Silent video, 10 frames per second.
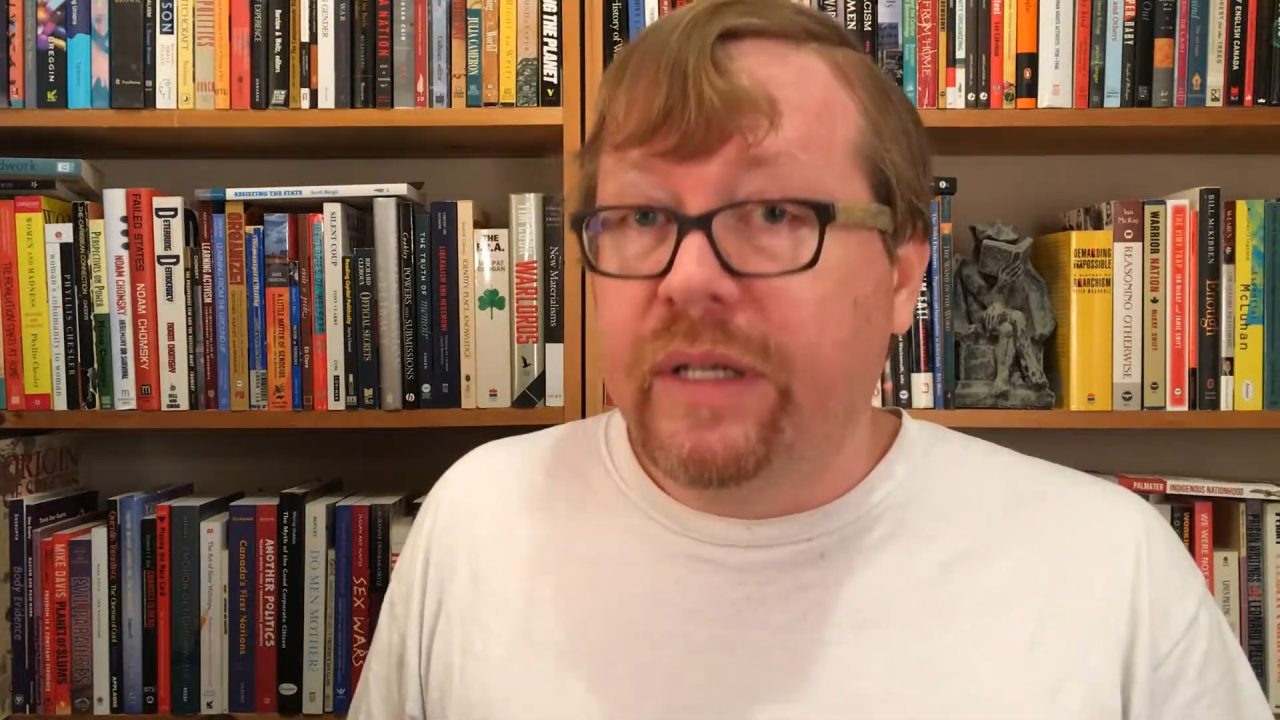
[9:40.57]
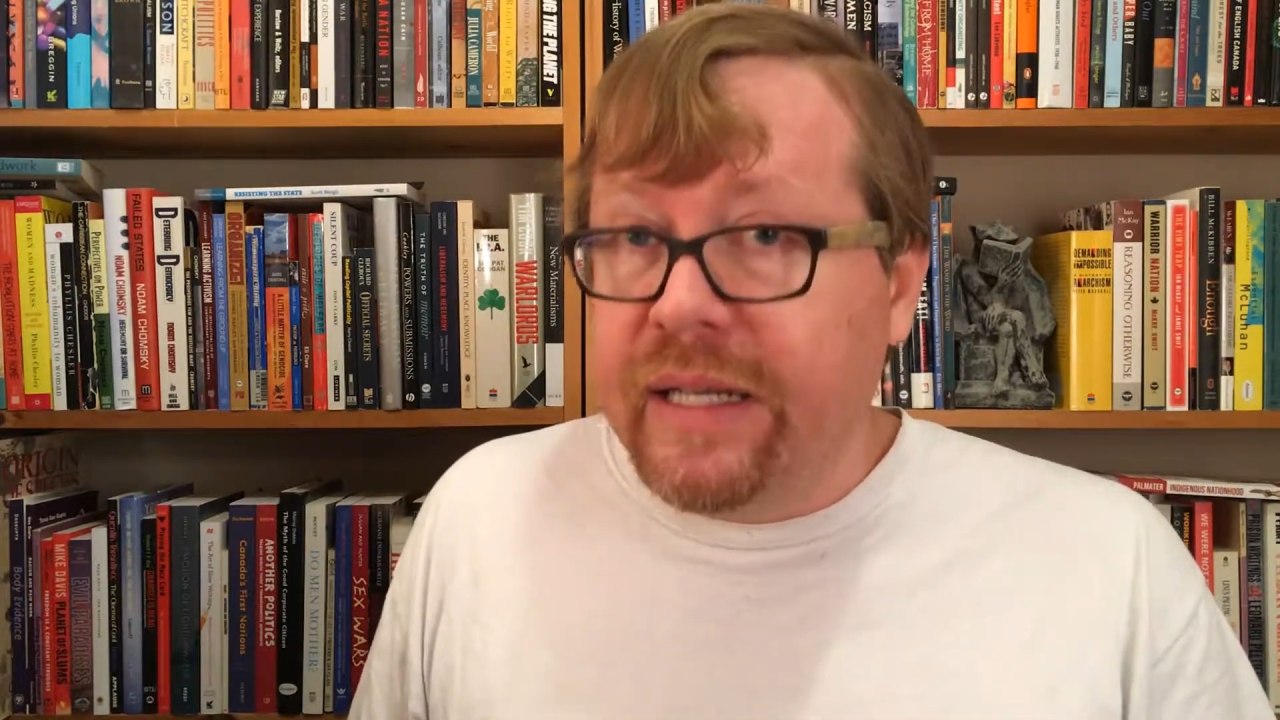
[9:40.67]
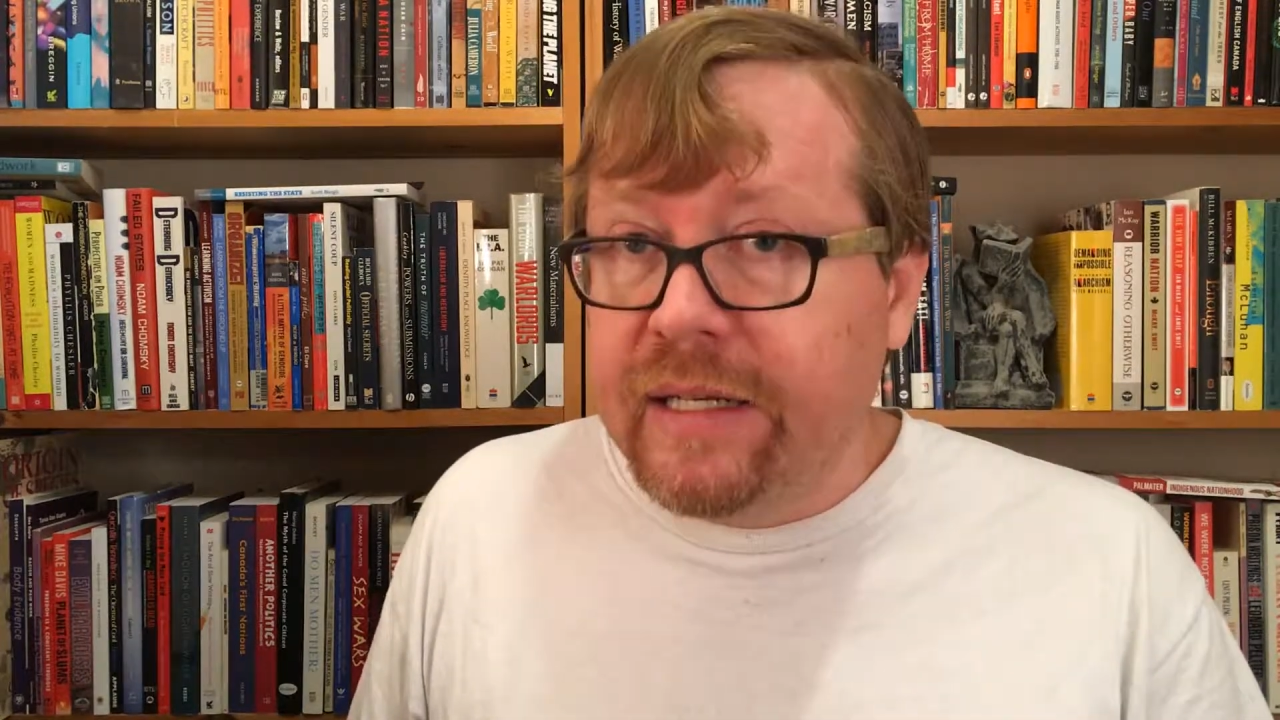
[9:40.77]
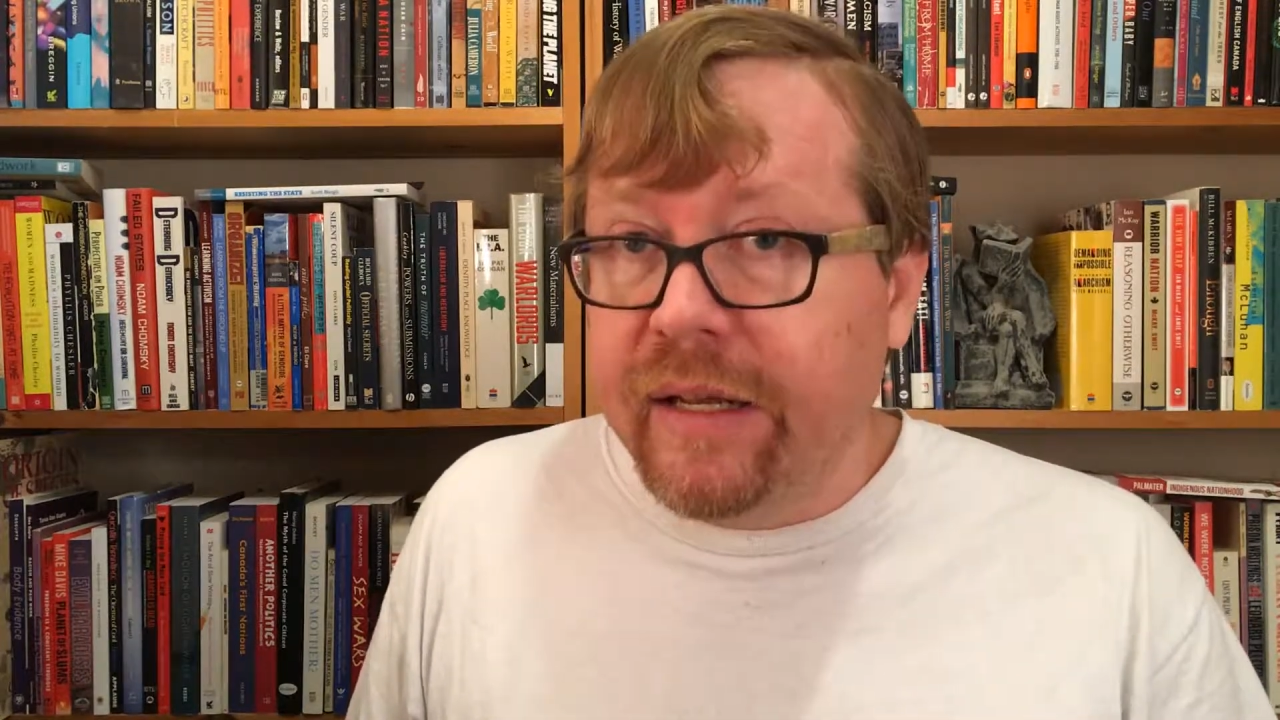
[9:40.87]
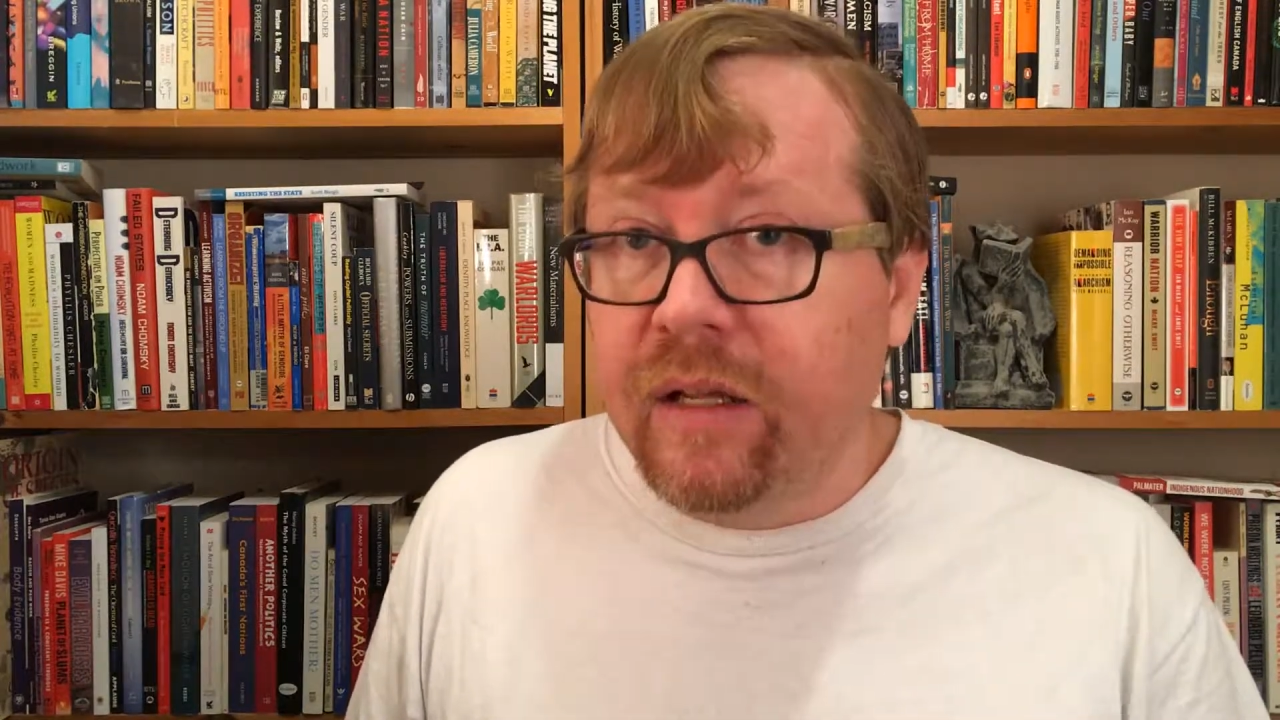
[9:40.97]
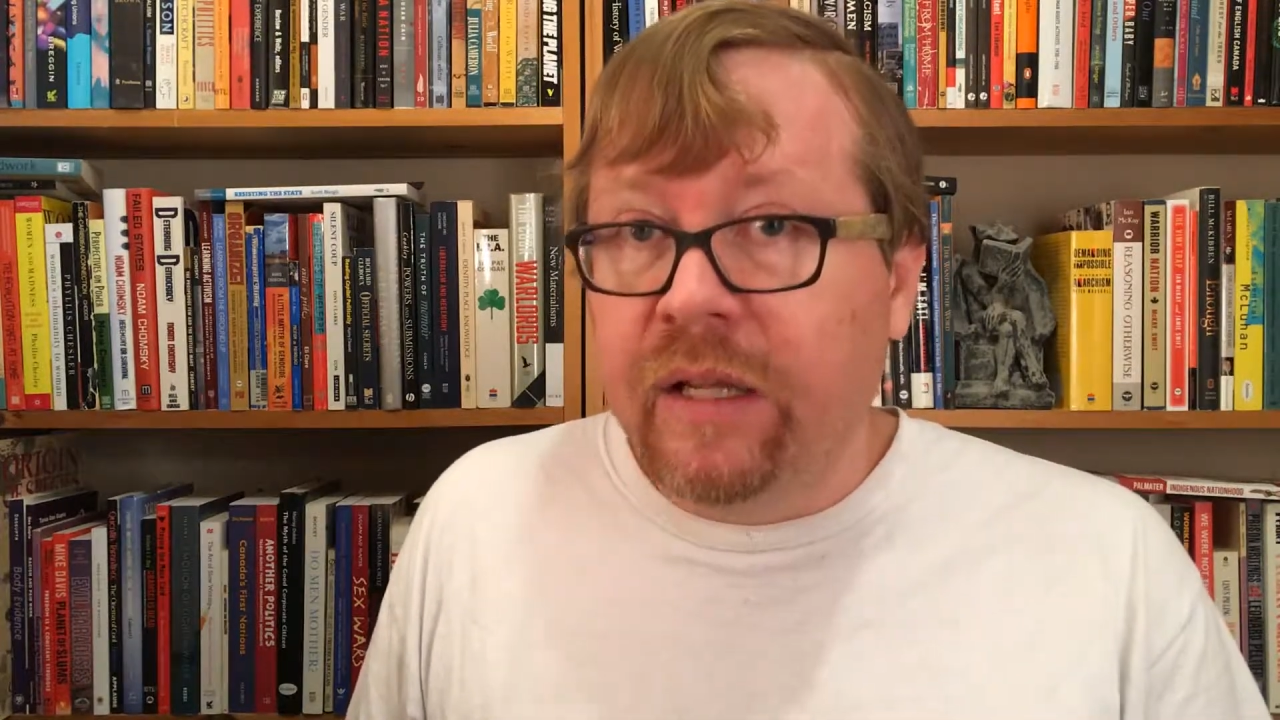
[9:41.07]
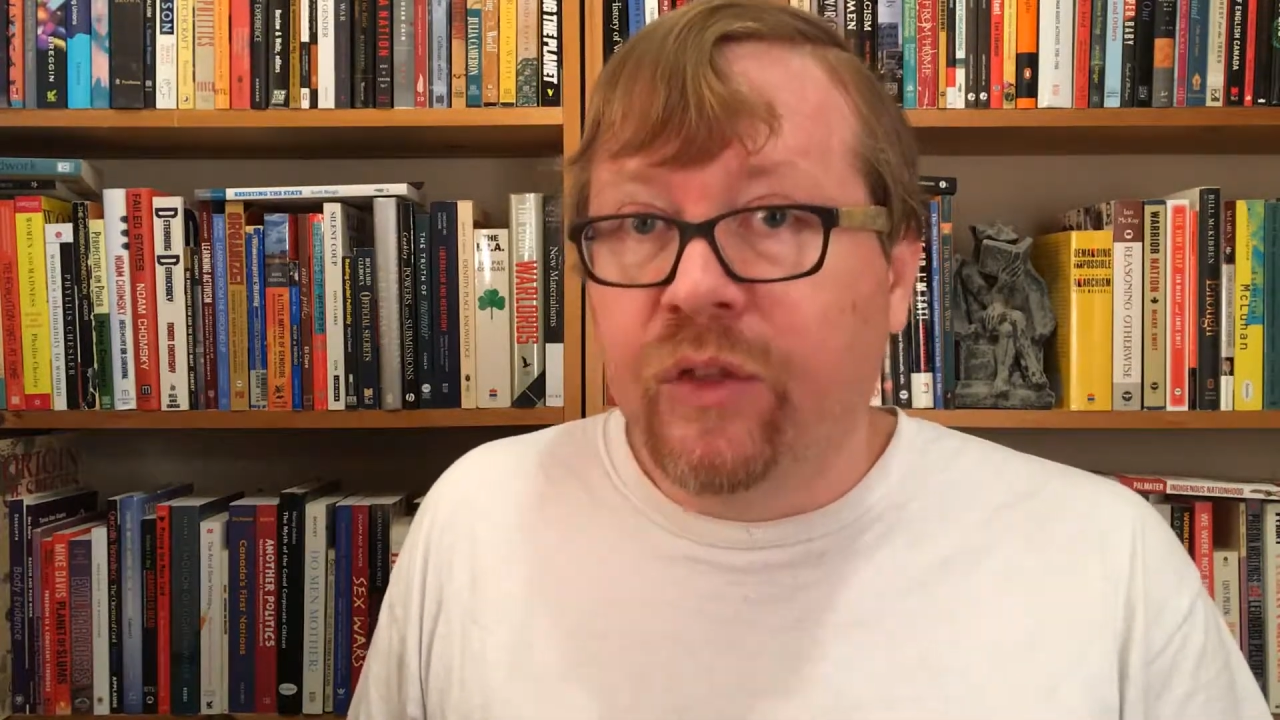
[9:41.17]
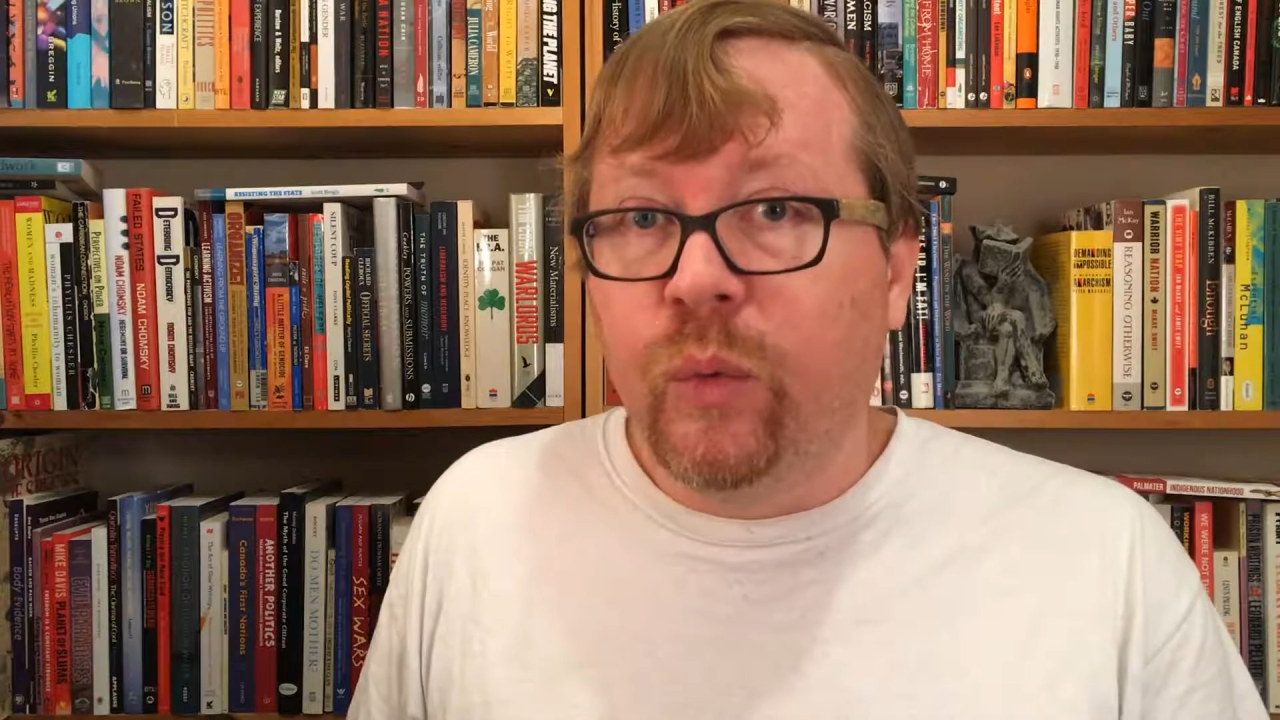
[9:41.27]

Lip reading: detail in the